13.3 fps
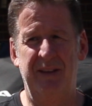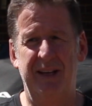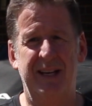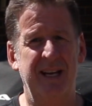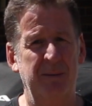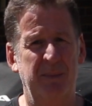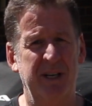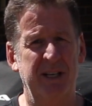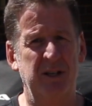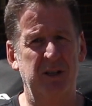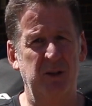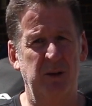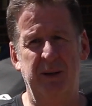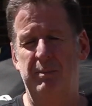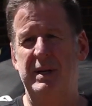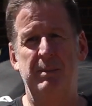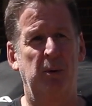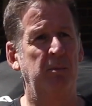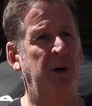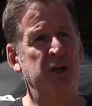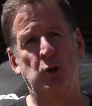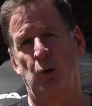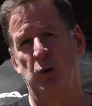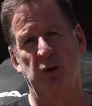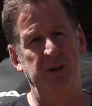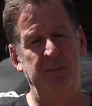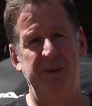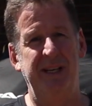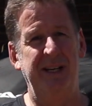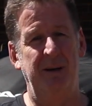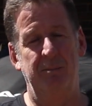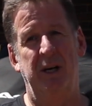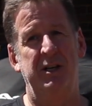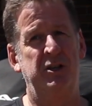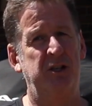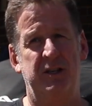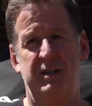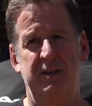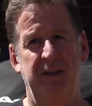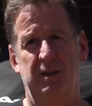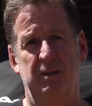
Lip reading: think anybody could do it, and people much older than me and much,